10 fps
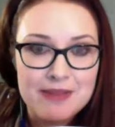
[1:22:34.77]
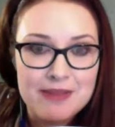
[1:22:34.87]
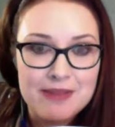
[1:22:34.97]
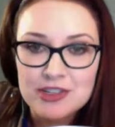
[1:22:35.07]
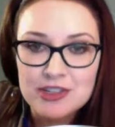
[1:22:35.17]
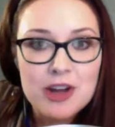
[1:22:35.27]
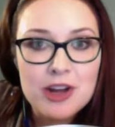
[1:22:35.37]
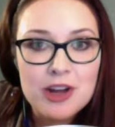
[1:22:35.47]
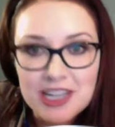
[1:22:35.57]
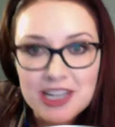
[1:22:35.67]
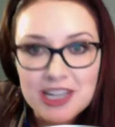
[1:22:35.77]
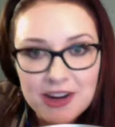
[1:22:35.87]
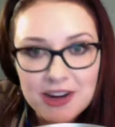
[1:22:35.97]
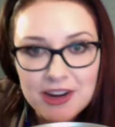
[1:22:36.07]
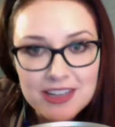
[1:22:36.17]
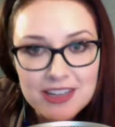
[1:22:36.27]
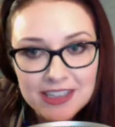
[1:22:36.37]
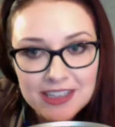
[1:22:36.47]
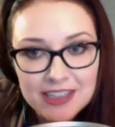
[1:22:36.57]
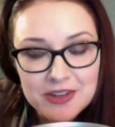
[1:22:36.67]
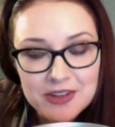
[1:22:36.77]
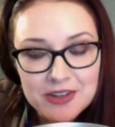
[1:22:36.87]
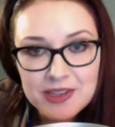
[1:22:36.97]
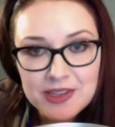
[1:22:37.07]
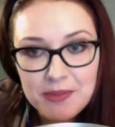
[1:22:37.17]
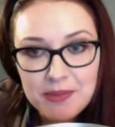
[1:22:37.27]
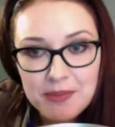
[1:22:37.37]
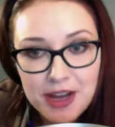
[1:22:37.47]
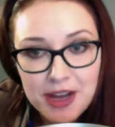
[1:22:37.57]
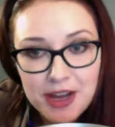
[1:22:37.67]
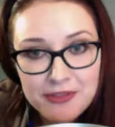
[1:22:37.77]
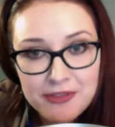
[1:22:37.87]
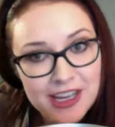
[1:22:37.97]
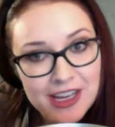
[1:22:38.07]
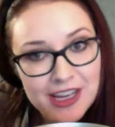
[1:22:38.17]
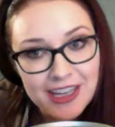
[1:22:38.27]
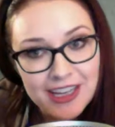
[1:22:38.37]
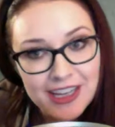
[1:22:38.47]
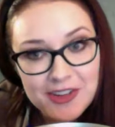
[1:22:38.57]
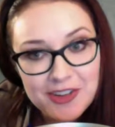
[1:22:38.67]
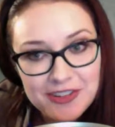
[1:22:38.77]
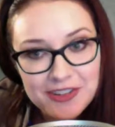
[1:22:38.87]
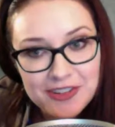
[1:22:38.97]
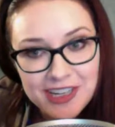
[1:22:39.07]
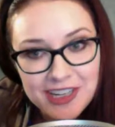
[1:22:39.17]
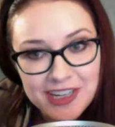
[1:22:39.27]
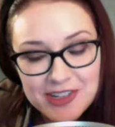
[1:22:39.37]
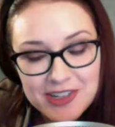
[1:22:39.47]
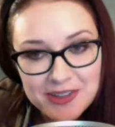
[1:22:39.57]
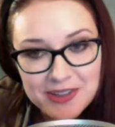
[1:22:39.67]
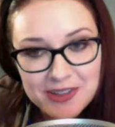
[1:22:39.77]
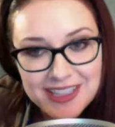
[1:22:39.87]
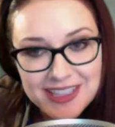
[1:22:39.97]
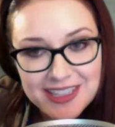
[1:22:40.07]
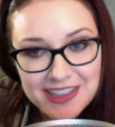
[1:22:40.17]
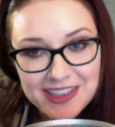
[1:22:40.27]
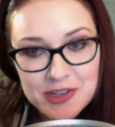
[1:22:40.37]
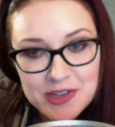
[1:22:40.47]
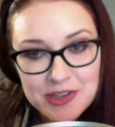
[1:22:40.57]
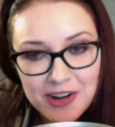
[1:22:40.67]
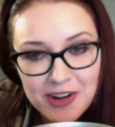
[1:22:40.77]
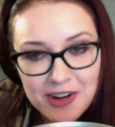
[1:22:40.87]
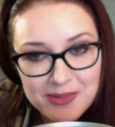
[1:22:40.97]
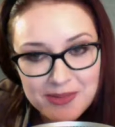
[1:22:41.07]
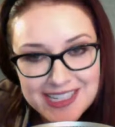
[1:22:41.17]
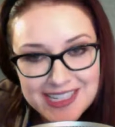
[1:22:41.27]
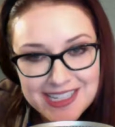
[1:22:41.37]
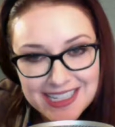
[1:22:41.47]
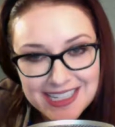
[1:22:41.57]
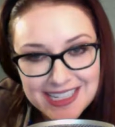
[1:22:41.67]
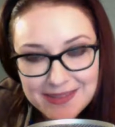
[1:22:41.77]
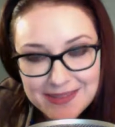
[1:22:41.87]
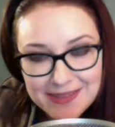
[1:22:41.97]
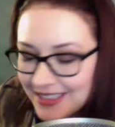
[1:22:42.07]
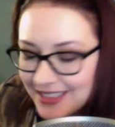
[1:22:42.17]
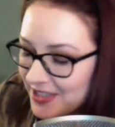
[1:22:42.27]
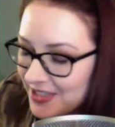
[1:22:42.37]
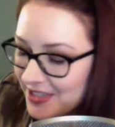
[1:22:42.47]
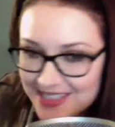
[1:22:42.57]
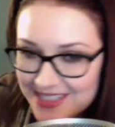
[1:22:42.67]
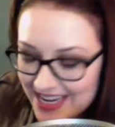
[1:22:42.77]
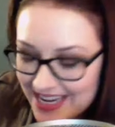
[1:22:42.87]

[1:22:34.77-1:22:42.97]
I was just watching him on Hard Knocks, who was a buff, an undrafted free agent who was like the star of their preseason game. Gosh, what's his name?